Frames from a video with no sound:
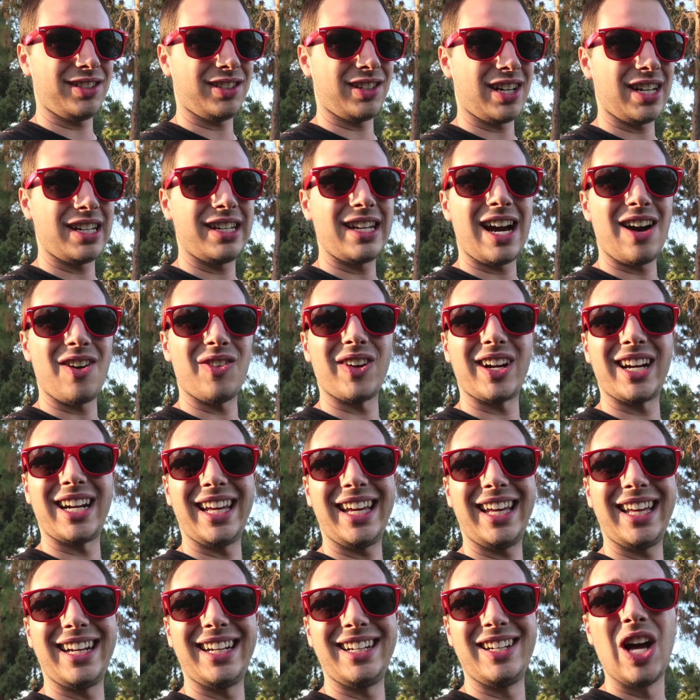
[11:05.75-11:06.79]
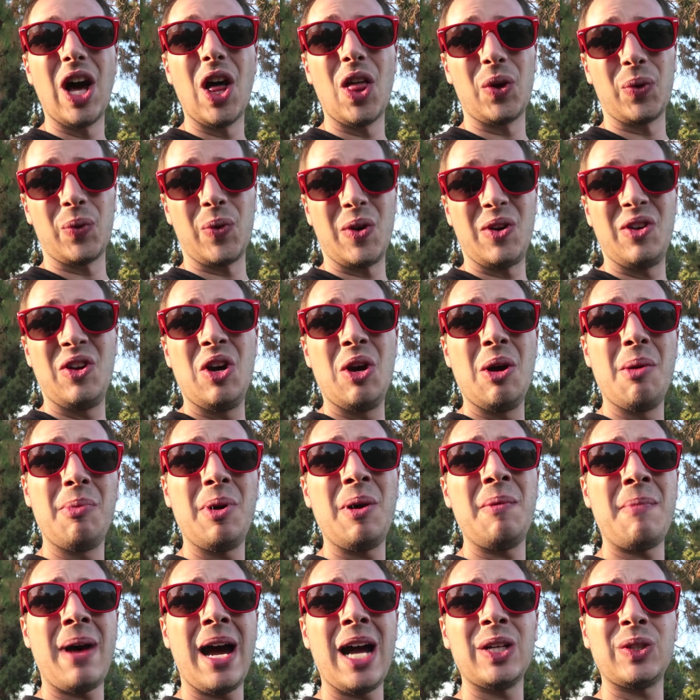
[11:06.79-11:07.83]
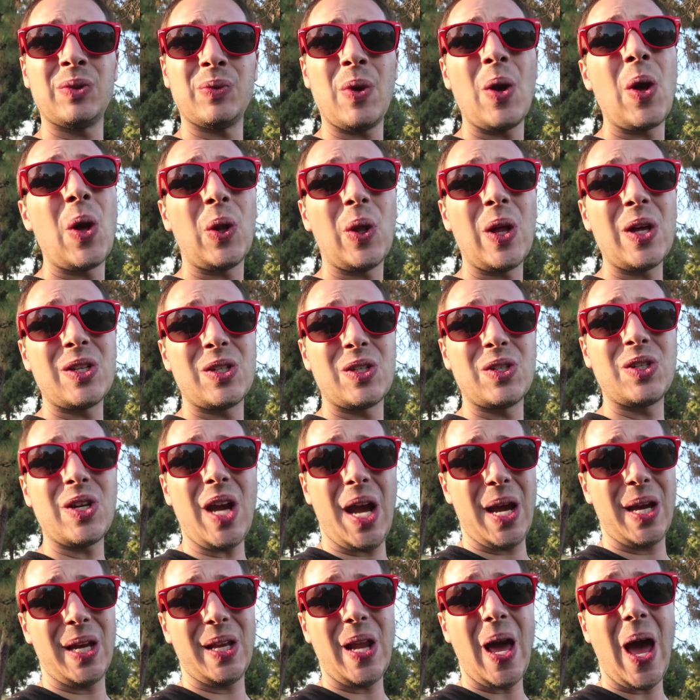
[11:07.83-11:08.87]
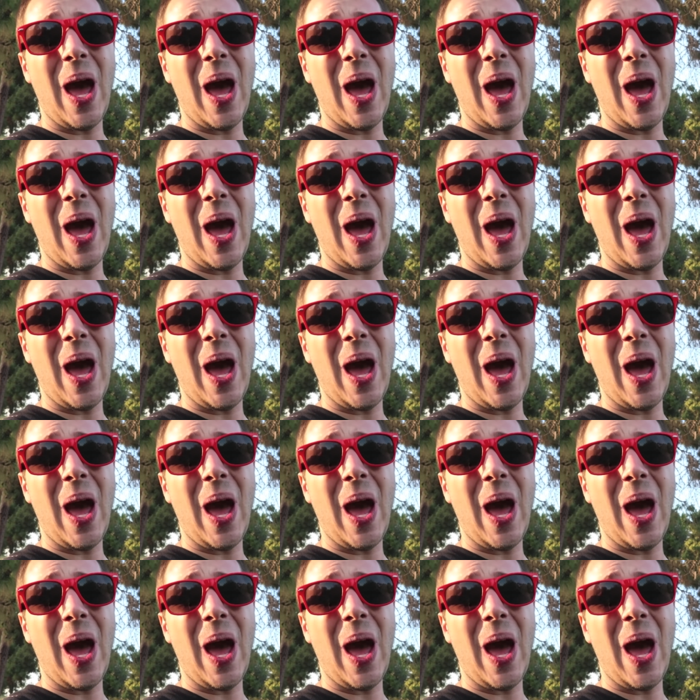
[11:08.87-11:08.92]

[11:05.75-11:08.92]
so I doubt we're gonna get another one, but might as well let you check it